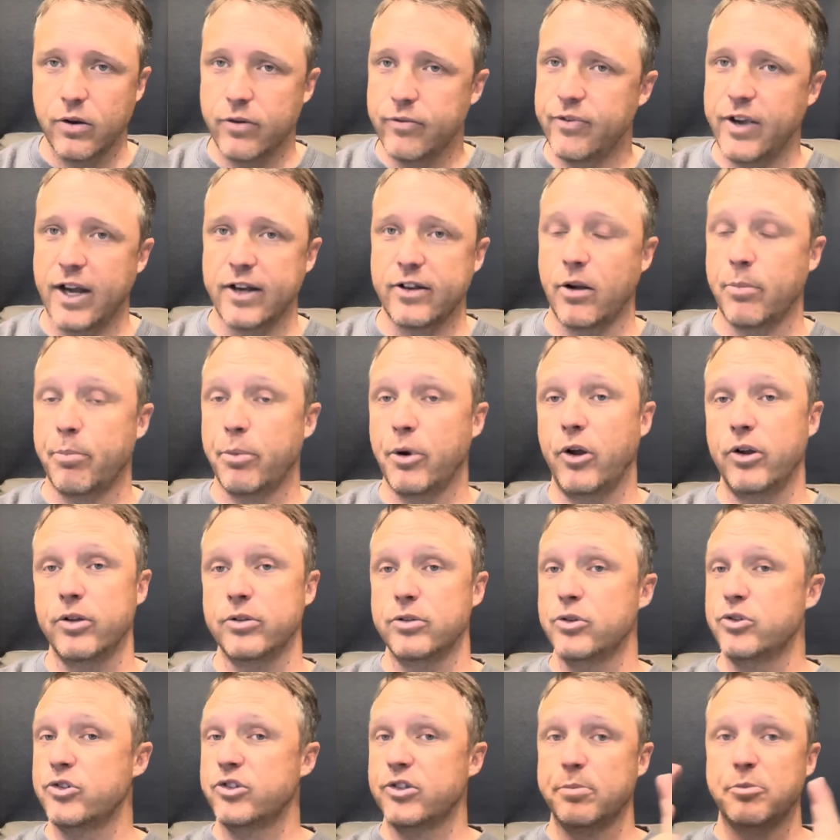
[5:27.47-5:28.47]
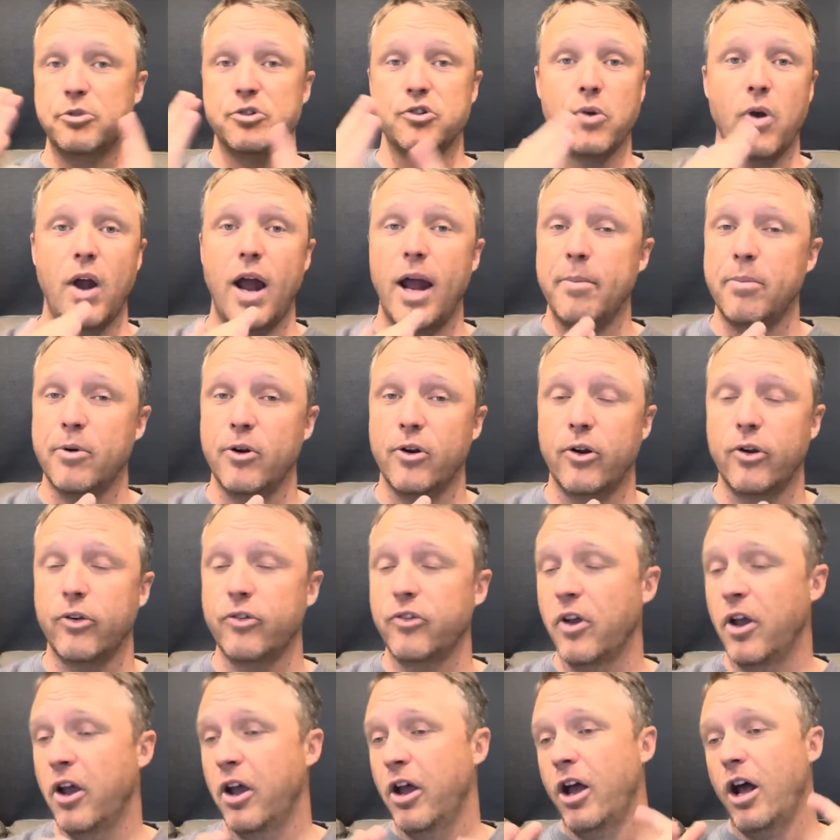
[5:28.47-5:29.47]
In fact, I'll probably lose subscribers.